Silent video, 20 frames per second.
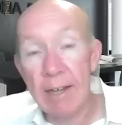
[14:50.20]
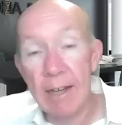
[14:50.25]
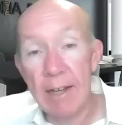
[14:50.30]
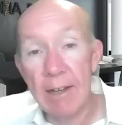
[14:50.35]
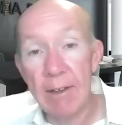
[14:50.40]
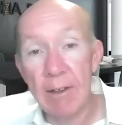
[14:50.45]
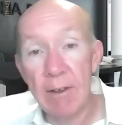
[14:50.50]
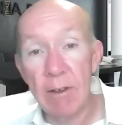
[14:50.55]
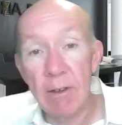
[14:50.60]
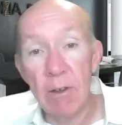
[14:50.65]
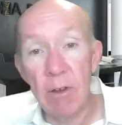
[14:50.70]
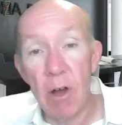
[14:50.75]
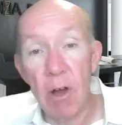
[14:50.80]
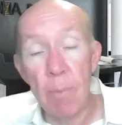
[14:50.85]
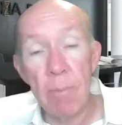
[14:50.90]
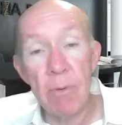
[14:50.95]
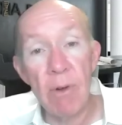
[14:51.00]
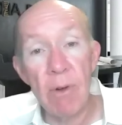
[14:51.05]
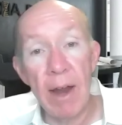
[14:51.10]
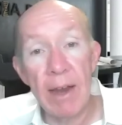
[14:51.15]
uh,
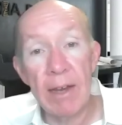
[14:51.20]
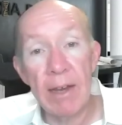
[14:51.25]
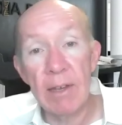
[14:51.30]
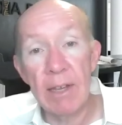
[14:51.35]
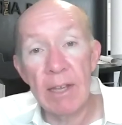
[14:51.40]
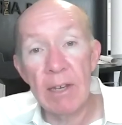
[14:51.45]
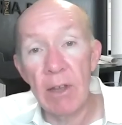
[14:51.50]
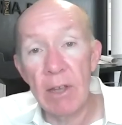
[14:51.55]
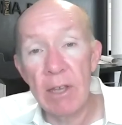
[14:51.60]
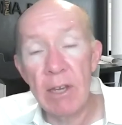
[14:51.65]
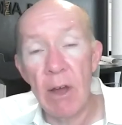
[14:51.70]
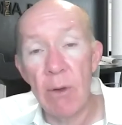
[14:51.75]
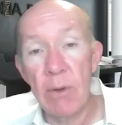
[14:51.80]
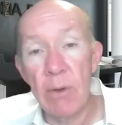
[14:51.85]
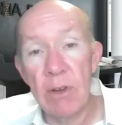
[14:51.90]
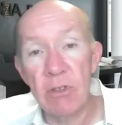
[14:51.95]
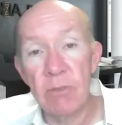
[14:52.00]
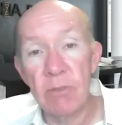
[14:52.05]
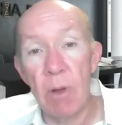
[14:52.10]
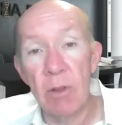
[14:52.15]
operate in a, you know in
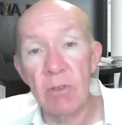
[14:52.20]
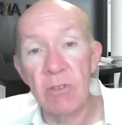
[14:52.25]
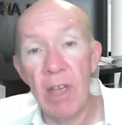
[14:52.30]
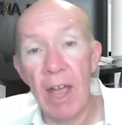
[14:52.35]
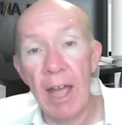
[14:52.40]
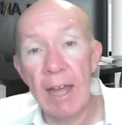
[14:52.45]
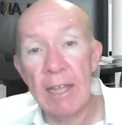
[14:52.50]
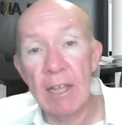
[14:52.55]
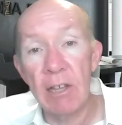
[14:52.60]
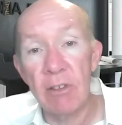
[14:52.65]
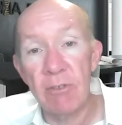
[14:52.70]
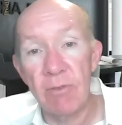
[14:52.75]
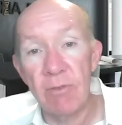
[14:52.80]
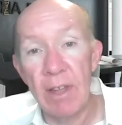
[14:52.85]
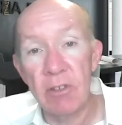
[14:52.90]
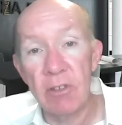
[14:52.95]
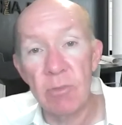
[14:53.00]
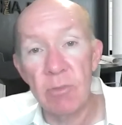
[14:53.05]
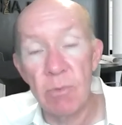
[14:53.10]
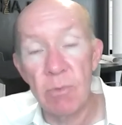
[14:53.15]
a spontaneous,
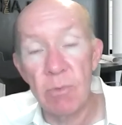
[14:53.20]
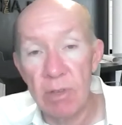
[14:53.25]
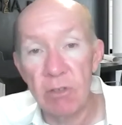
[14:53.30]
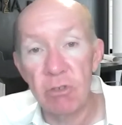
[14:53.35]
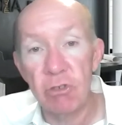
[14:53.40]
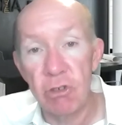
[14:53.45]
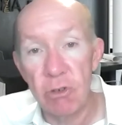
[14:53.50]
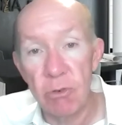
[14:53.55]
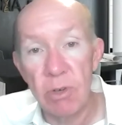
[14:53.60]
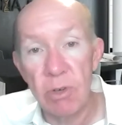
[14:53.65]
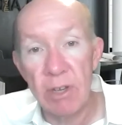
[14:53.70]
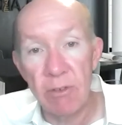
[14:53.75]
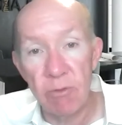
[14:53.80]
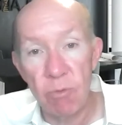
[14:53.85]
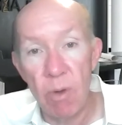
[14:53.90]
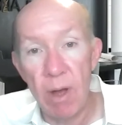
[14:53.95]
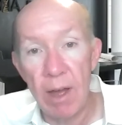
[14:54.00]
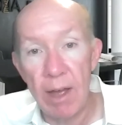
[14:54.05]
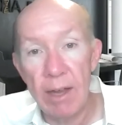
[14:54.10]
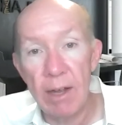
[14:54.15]
flexible, intuitive
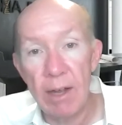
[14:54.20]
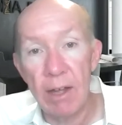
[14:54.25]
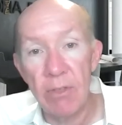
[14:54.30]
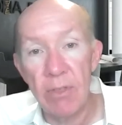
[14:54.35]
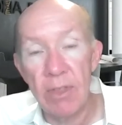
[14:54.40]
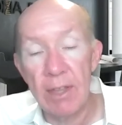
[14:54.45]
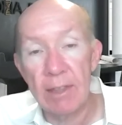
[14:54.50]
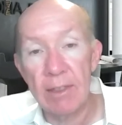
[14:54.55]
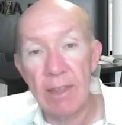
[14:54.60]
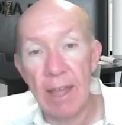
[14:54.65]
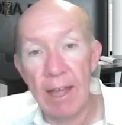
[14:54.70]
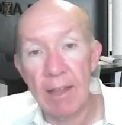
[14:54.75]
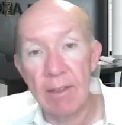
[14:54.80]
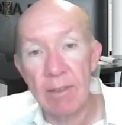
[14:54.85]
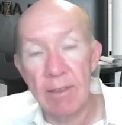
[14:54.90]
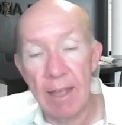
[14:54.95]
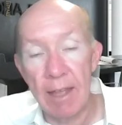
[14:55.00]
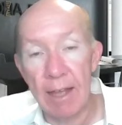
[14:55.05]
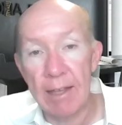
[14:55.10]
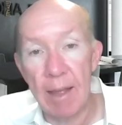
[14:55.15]
way. I think that
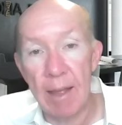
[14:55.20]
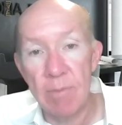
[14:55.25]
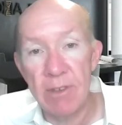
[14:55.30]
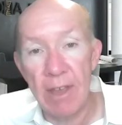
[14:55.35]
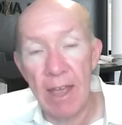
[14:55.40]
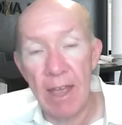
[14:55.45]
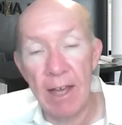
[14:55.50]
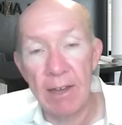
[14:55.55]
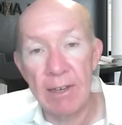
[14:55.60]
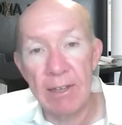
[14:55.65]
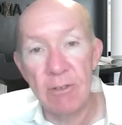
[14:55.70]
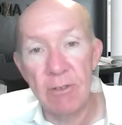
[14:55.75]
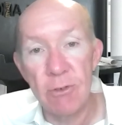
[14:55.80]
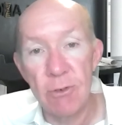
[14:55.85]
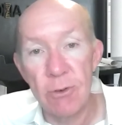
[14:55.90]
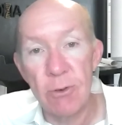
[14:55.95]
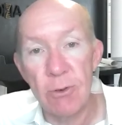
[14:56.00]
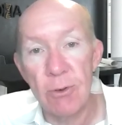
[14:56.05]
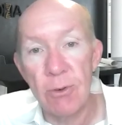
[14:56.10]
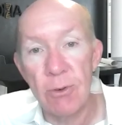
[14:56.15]
that comes out in
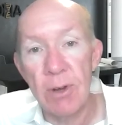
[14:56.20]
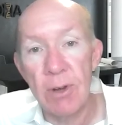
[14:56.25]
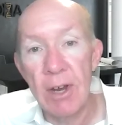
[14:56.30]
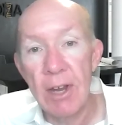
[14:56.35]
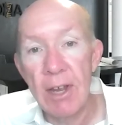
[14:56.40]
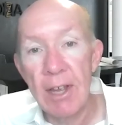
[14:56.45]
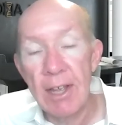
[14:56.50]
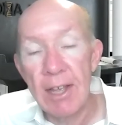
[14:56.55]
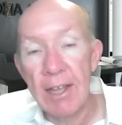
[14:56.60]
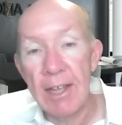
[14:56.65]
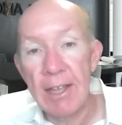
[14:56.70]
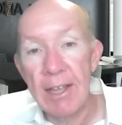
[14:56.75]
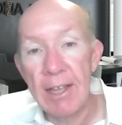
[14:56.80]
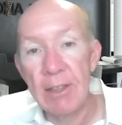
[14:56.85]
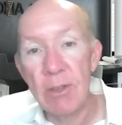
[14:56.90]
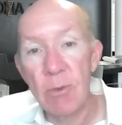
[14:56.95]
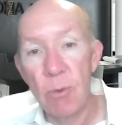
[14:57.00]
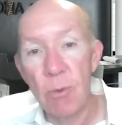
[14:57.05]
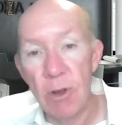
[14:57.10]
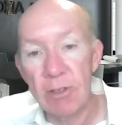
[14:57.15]
your
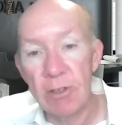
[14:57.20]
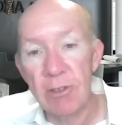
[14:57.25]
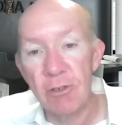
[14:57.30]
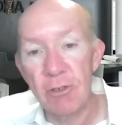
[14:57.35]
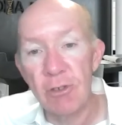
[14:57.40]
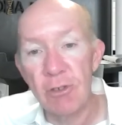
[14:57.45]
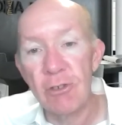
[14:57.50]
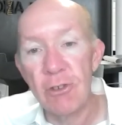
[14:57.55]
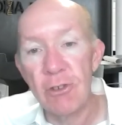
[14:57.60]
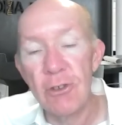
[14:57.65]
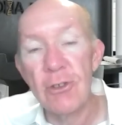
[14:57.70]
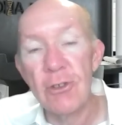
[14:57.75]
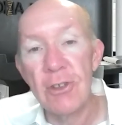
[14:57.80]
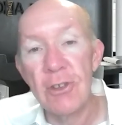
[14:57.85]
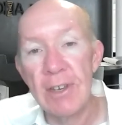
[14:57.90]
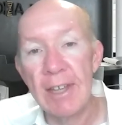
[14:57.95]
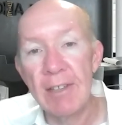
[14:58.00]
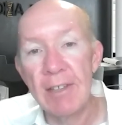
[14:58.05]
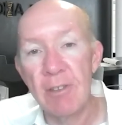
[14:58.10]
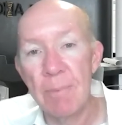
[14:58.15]
in the work that you do. You
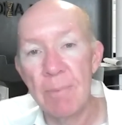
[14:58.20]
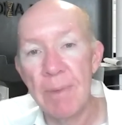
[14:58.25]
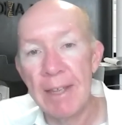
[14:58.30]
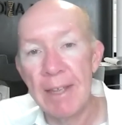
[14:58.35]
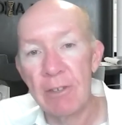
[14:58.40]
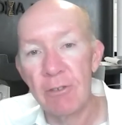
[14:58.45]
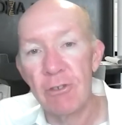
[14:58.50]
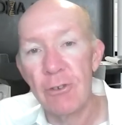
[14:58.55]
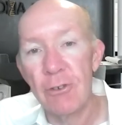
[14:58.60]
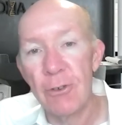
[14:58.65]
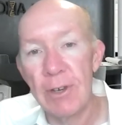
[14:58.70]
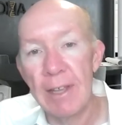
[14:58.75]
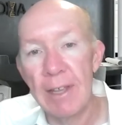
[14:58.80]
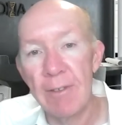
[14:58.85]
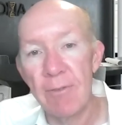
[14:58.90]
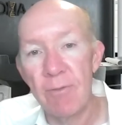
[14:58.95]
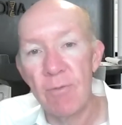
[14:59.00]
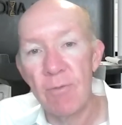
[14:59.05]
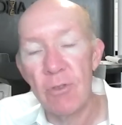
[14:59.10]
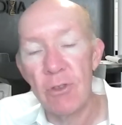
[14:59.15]
need to be
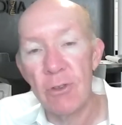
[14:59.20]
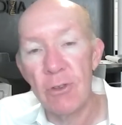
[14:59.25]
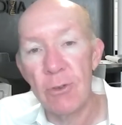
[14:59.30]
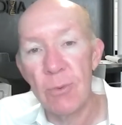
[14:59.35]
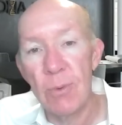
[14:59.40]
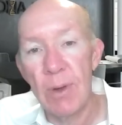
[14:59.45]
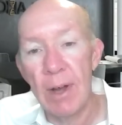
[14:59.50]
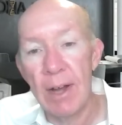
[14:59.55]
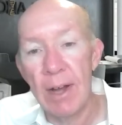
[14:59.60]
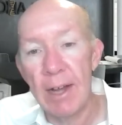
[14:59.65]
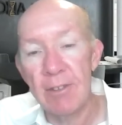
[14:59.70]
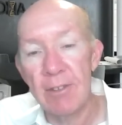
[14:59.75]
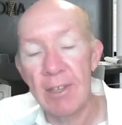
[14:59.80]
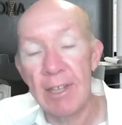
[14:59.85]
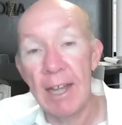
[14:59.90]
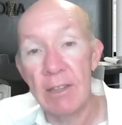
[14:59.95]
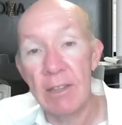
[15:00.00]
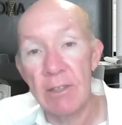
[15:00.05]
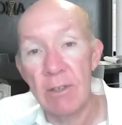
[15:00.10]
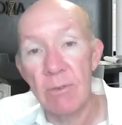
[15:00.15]
intuitive to, uh, to
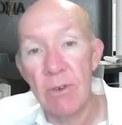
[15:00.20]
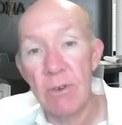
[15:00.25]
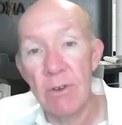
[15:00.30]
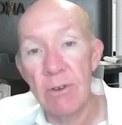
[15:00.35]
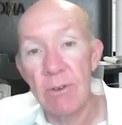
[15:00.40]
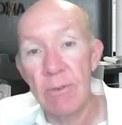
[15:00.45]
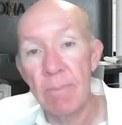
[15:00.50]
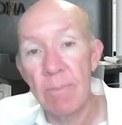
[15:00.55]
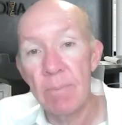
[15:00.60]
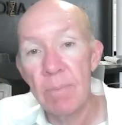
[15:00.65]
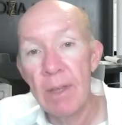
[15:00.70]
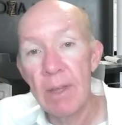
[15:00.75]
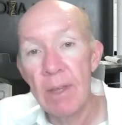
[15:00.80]
get the room.